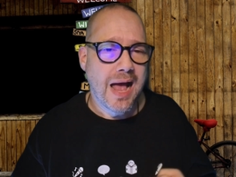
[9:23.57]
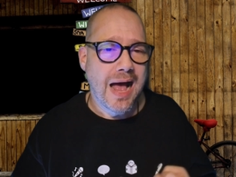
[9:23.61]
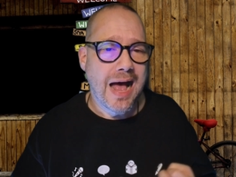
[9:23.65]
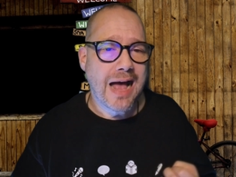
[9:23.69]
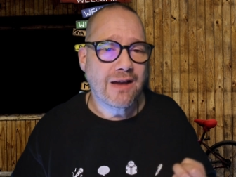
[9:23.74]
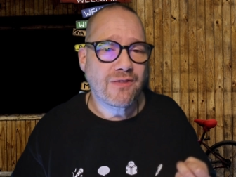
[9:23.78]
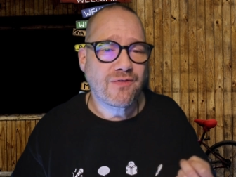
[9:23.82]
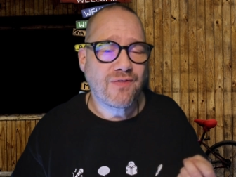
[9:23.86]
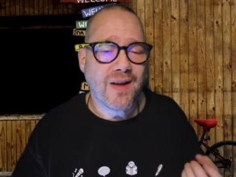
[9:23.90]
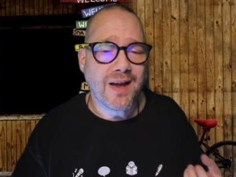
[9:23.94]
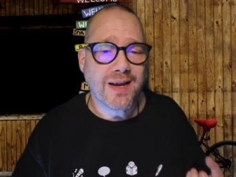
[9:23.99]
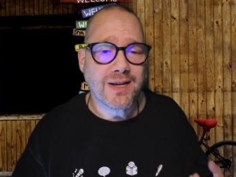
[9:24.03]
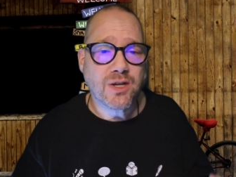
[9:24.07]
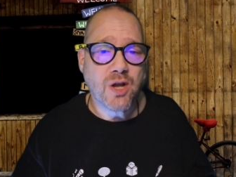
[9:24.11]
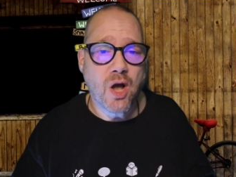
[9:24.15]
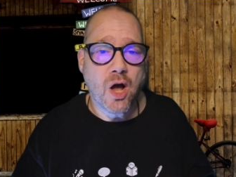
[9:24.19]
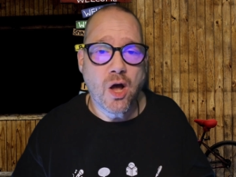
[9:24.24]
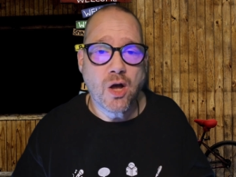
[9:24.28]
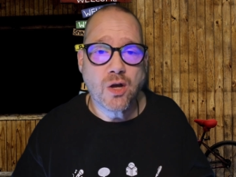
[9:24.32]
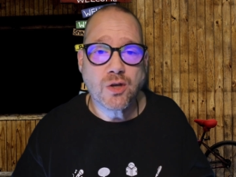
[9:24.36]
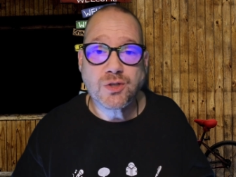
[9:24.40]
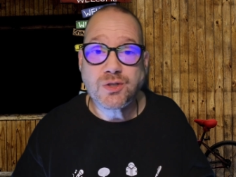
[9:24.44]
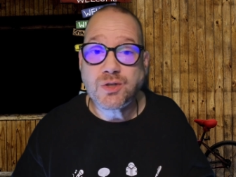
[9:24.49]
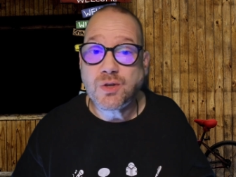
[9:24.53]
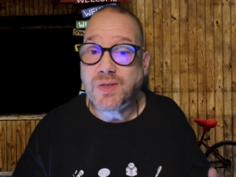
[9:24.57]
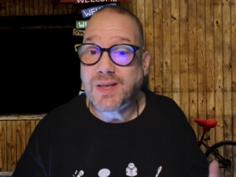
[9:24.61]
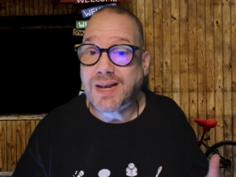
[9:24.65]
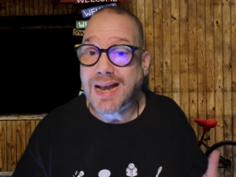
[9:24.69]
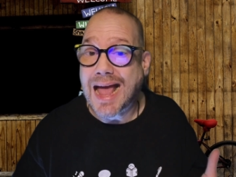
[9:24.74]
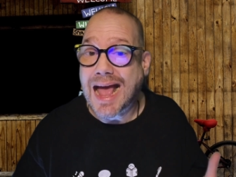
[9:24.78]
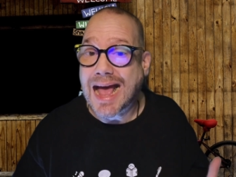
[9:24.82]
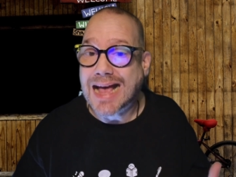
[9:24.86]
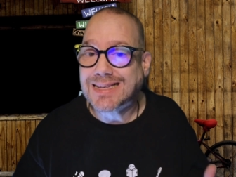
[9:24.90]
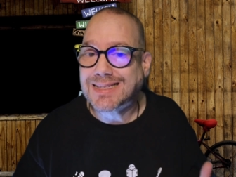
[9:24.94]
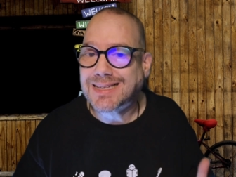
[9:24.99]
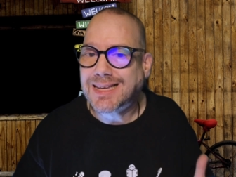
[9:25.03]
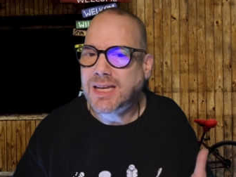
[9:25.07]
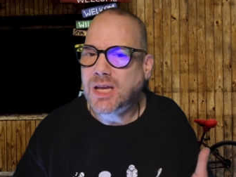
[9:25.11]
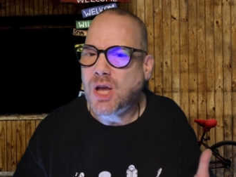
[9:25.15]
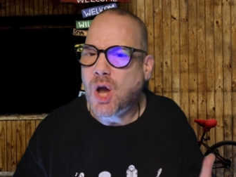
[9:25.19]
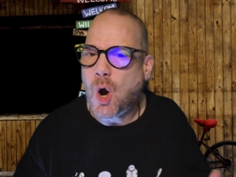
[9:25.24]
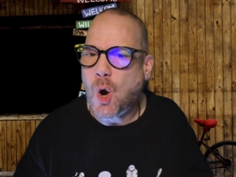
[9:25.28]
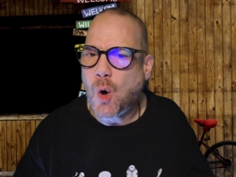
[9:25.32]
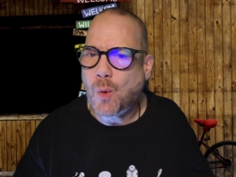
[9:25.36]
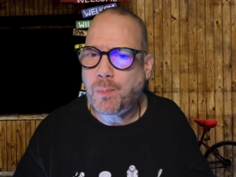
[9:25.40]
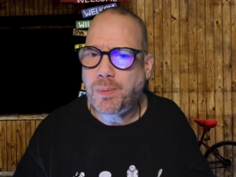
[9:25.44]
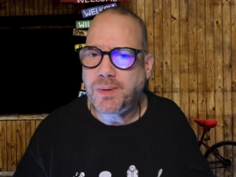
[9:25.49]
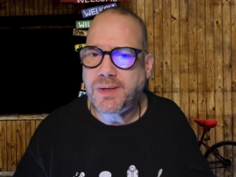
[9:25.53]
I find also that asking
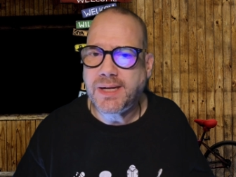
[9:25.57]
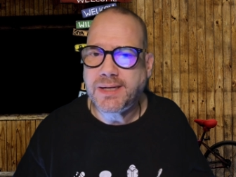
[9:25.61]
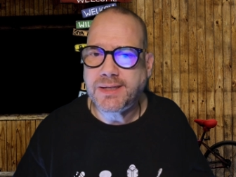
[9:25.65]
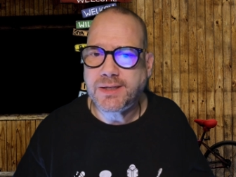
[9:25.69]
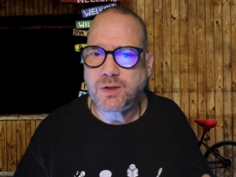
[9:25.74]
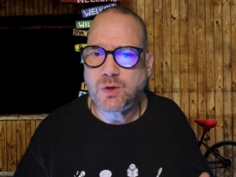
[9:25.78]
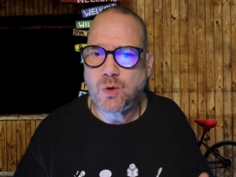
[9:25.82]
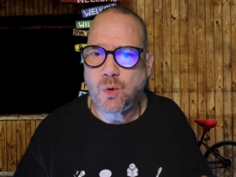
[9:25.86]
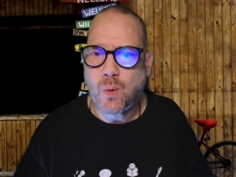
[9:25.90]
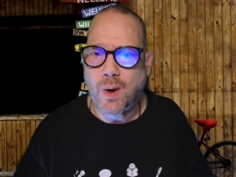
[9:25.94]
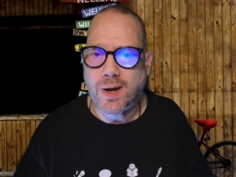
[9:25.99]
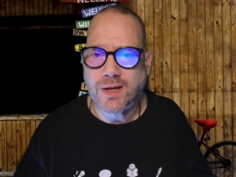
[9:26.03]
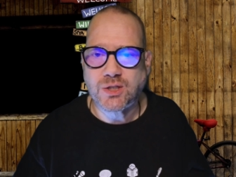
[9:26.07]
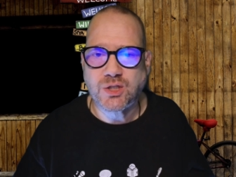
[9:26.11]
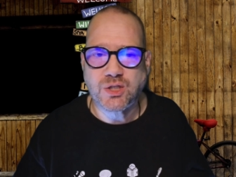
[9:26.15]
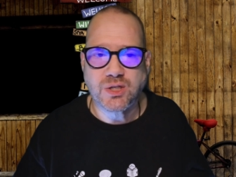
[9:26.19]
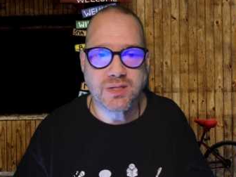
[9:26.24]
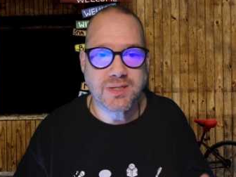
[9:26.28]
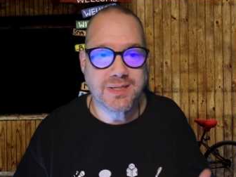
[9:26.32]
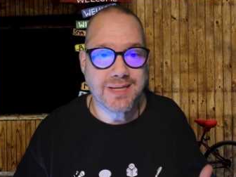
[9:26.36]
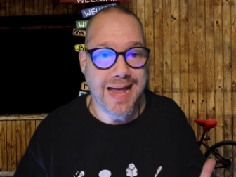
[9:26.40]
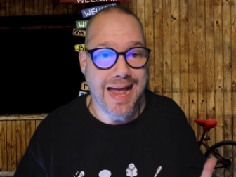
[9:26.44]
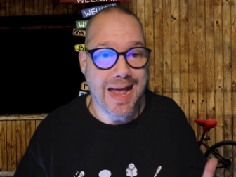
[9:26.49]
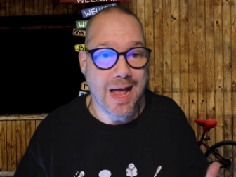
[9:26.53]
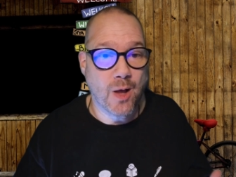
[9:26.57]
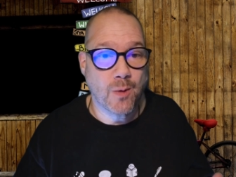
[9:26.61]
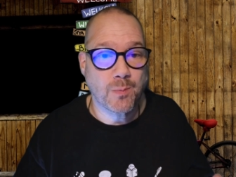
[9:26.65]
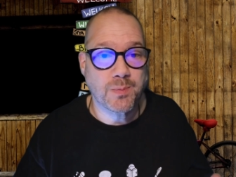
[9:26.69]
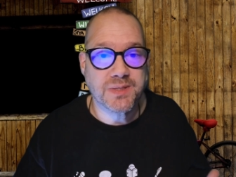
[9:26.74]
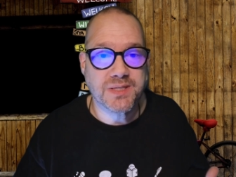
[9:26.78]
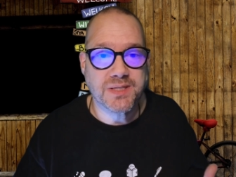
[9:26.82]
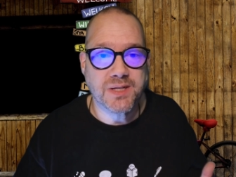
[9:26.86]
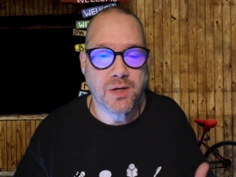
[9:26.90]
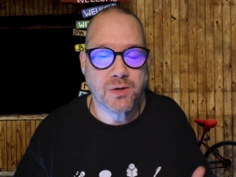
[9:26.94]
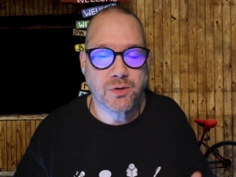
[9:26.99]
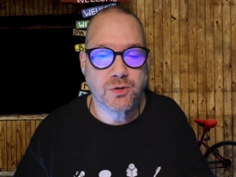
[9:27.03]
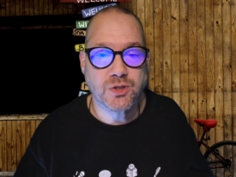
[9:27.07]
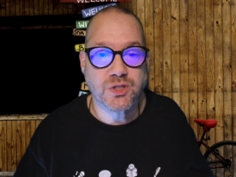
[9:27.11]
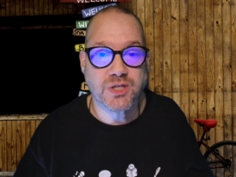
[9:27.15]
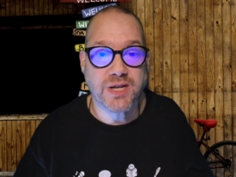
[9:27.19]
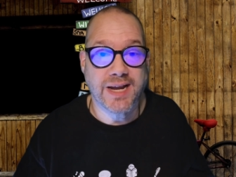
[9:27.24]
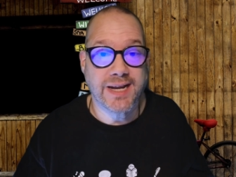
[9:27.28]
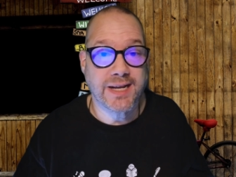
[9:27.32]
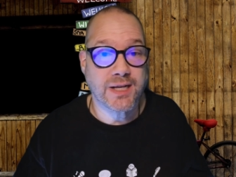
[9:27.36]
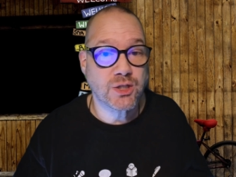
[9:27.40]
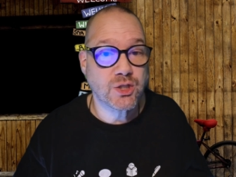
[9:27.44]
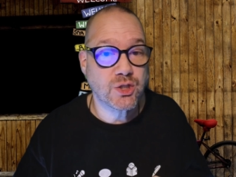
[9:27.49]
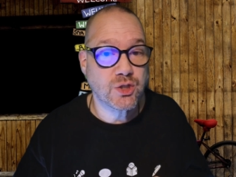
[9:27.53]
open ended questions helps in
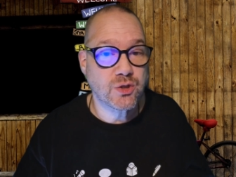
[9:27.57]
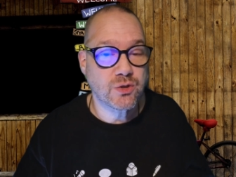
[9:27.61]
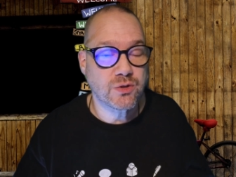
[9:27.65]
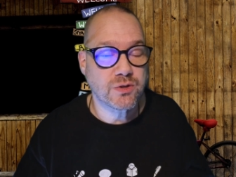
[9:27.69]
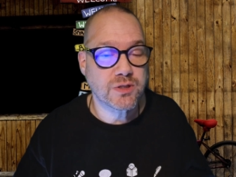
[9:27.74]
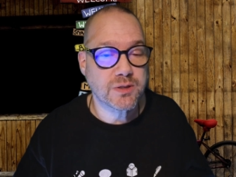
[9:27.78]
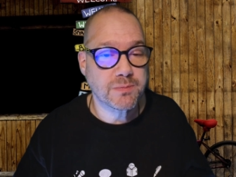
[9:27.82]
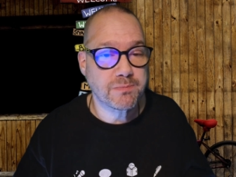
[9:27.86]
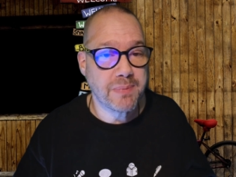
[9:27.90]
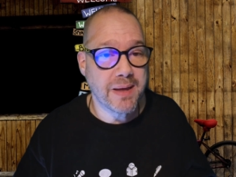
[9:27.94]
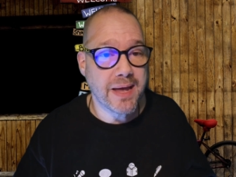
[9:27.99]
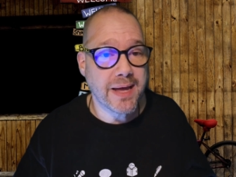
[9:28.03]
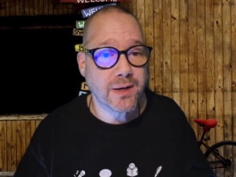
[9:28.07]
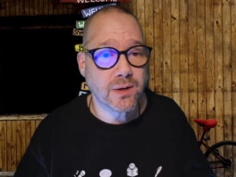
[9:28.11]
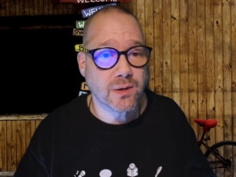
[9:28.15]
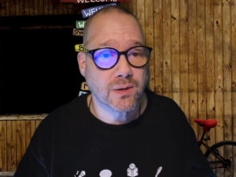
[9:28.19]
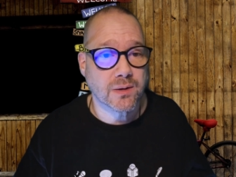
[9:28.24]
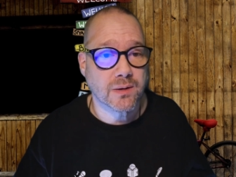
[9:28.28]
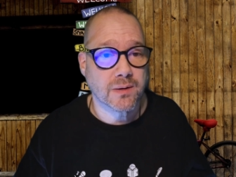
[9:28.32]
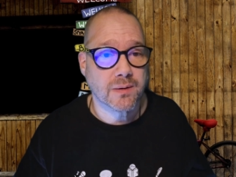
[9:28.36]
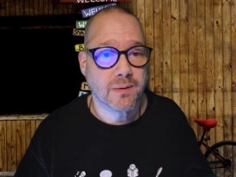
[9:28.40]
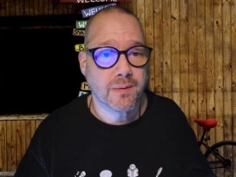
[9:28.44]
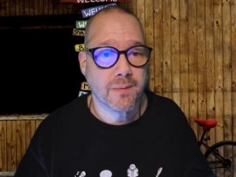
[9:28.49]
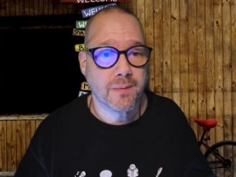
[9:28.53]
understanding students better.